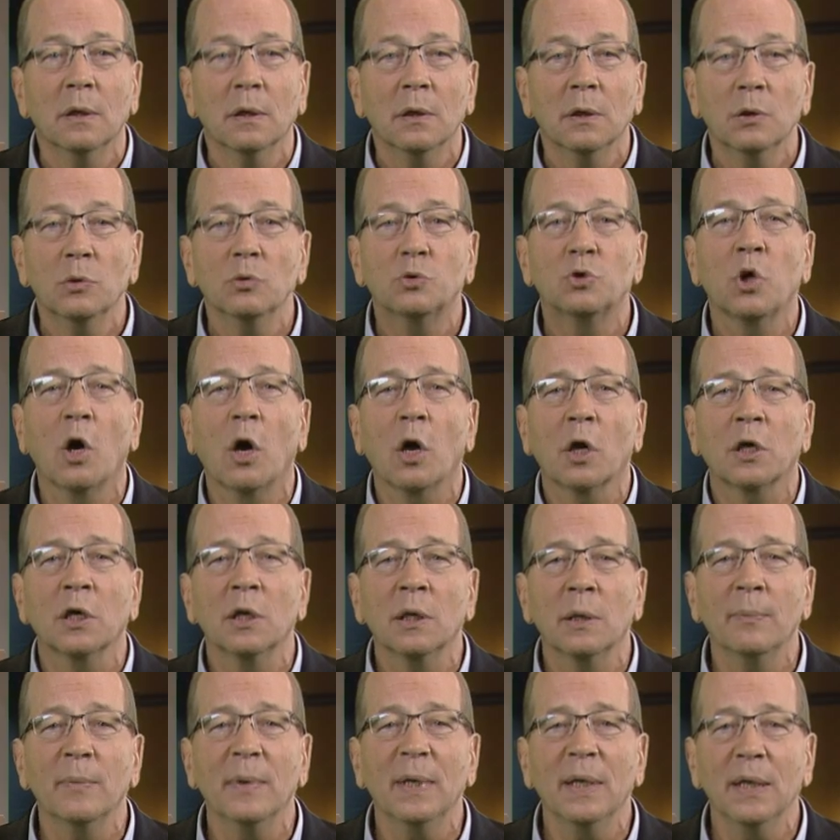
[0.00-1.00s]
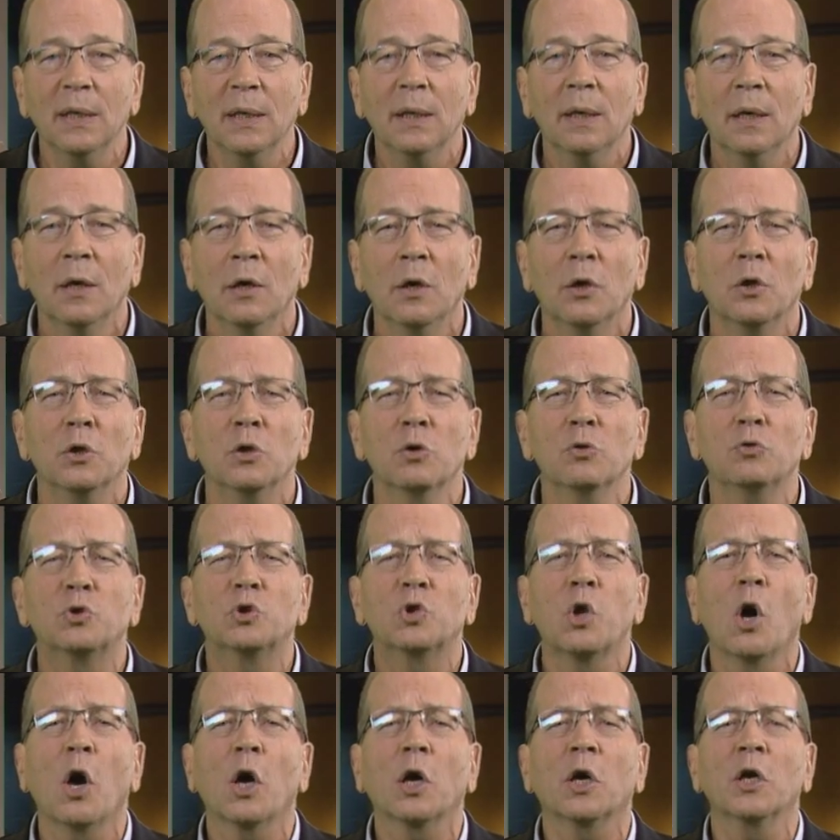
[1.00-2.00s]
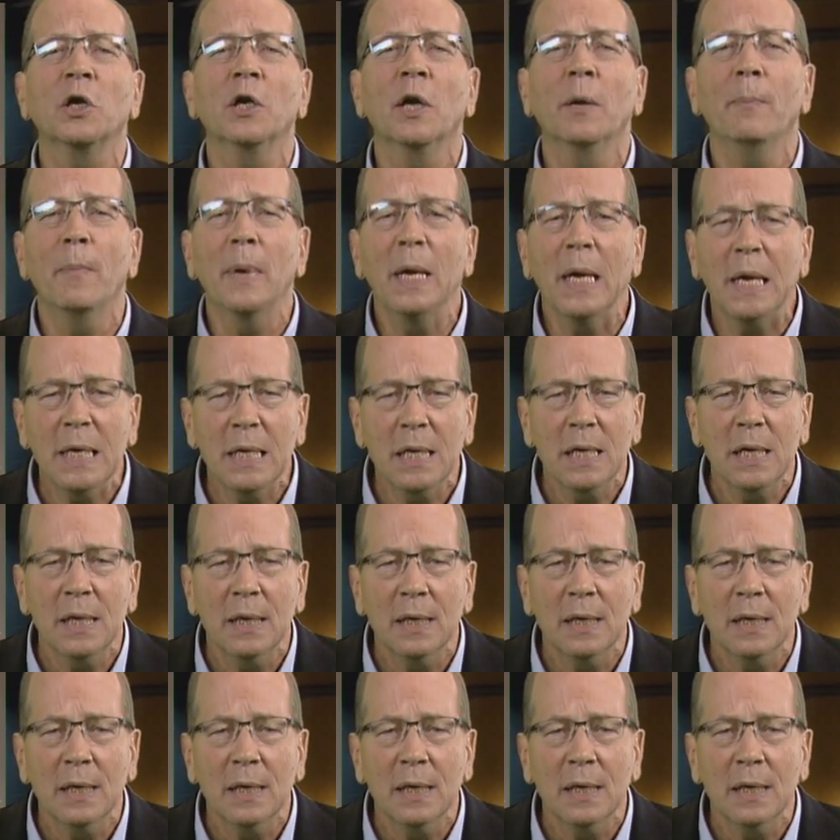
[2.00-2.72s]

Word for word: you talking to me? You talking to me?